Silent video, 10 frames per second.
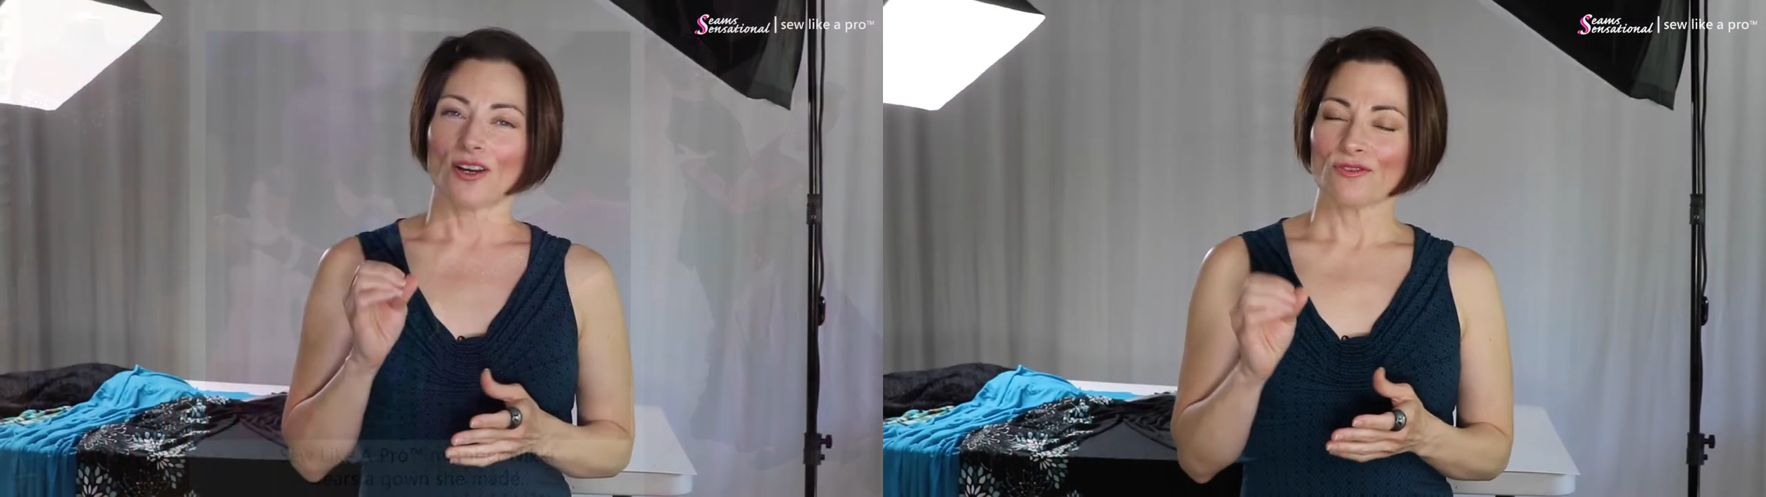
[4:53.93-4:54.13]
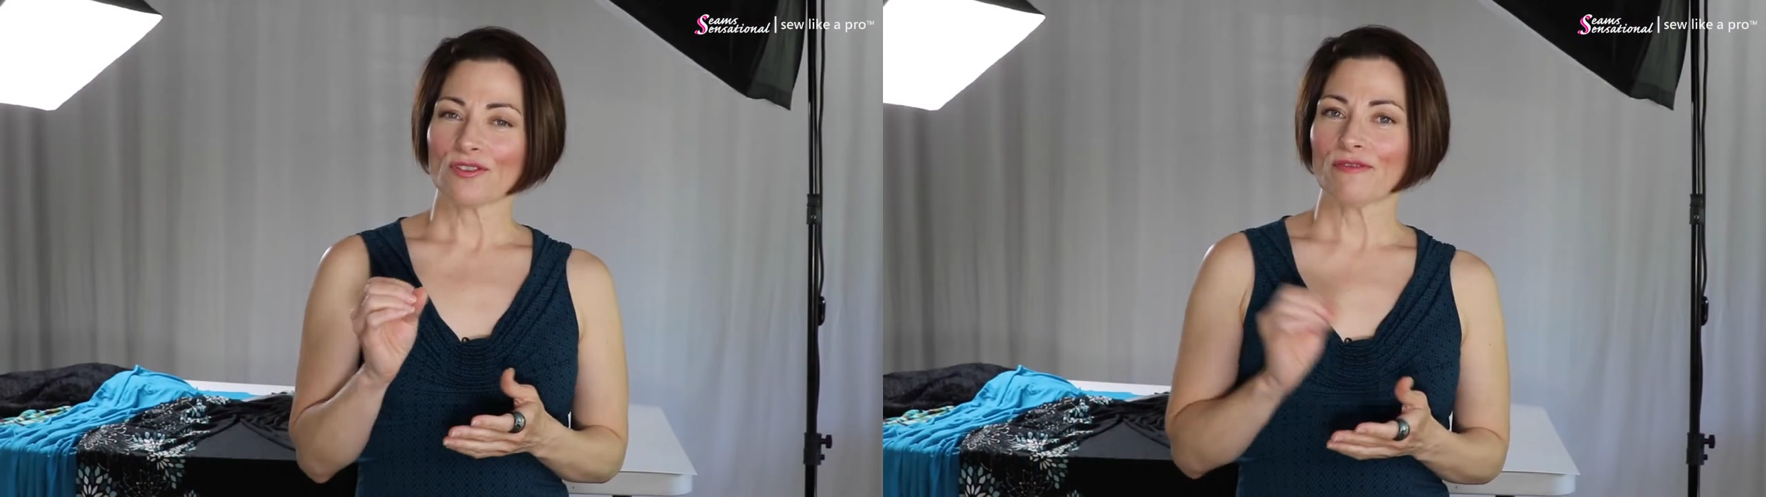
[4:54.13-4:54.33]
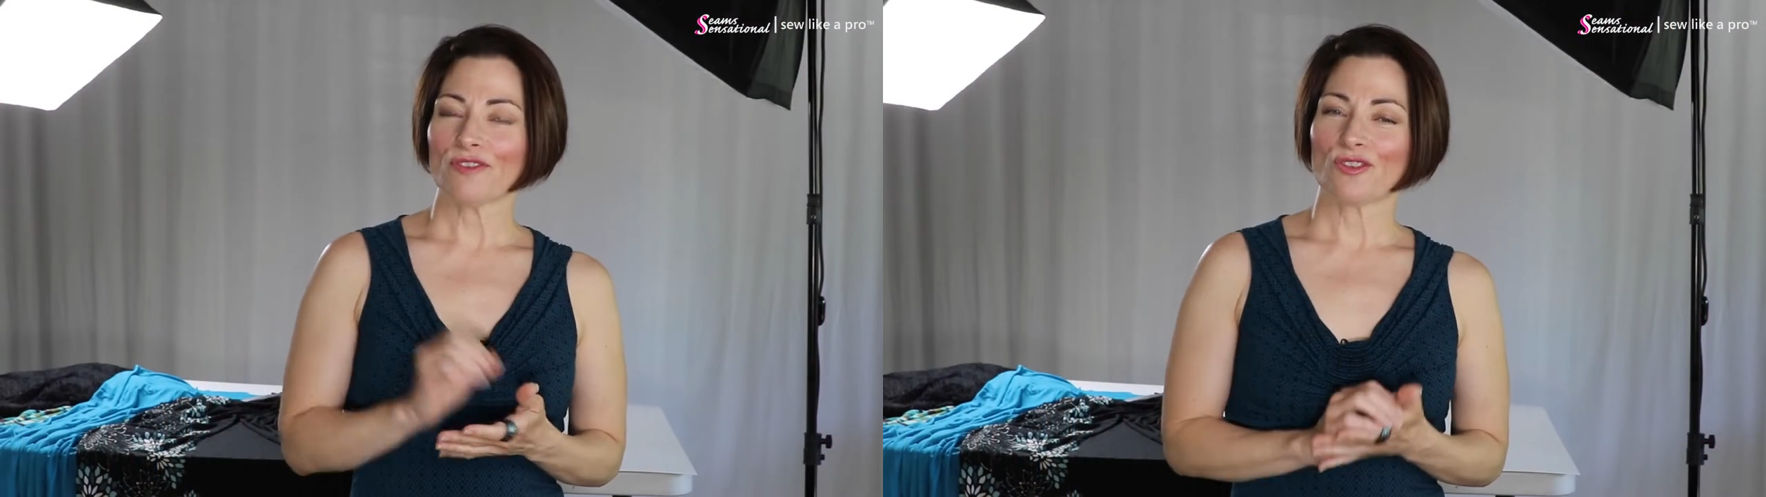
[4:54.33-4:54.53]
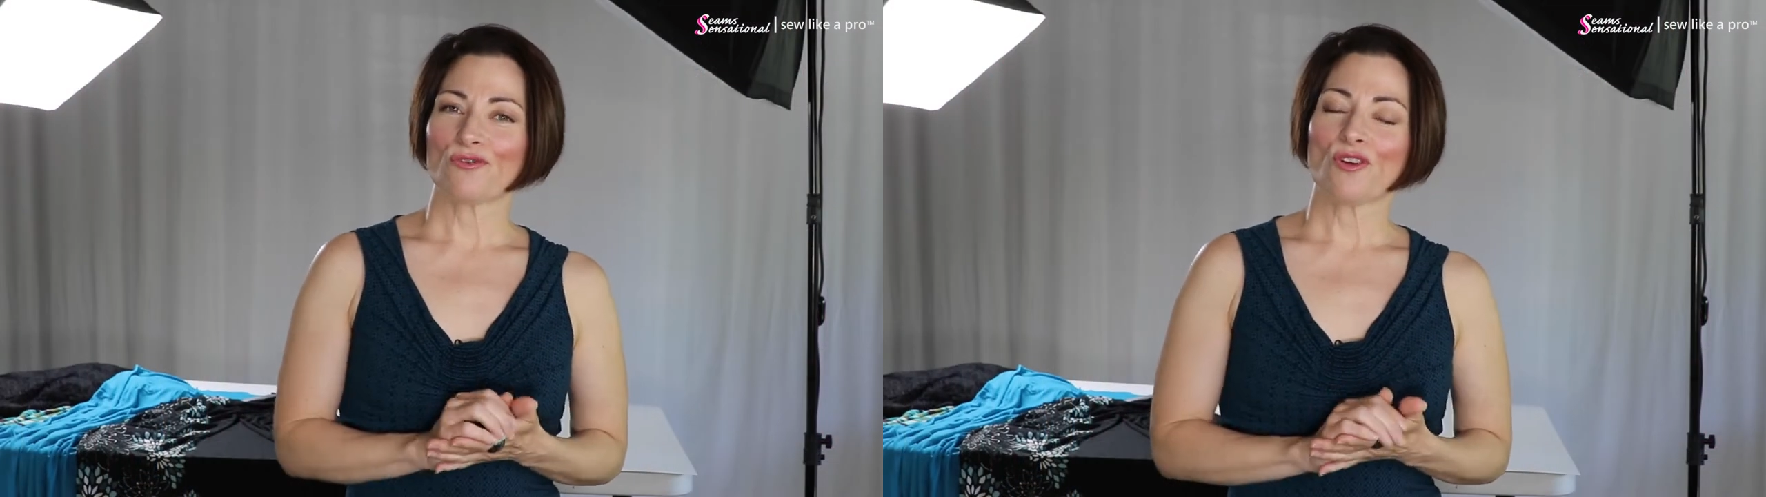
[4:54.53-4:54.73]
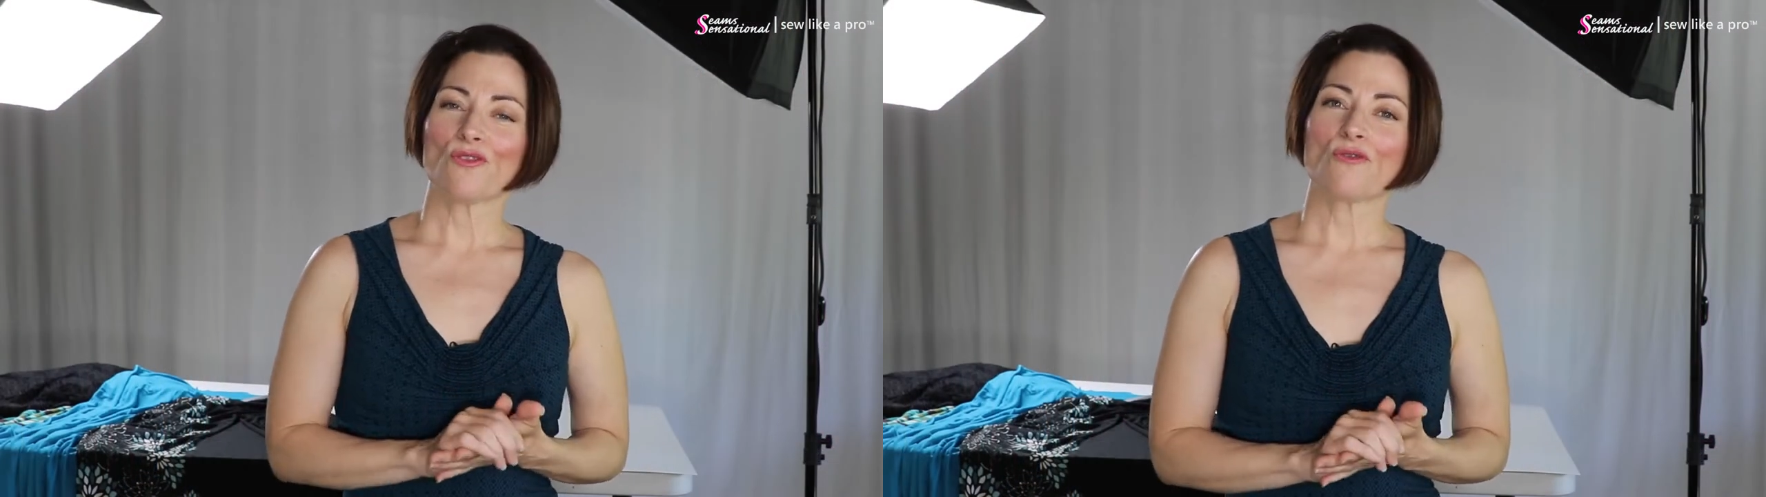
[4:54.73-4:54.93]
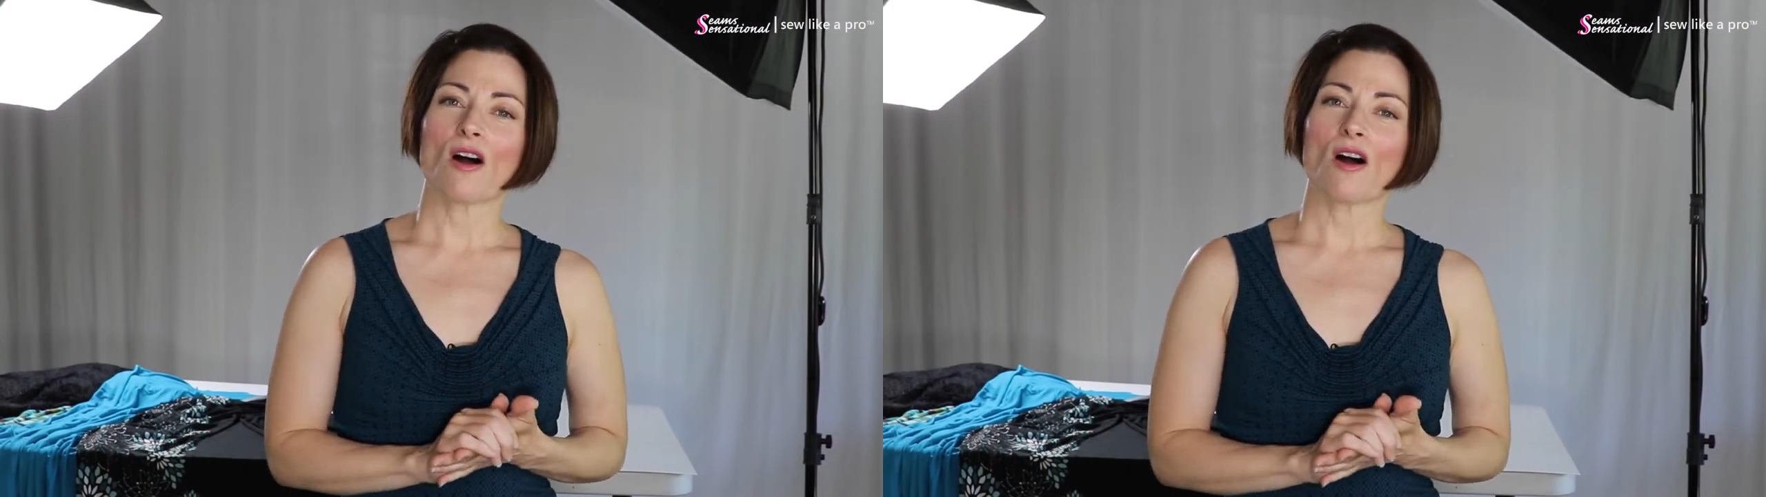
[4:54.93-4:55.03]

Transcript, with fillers: those of you who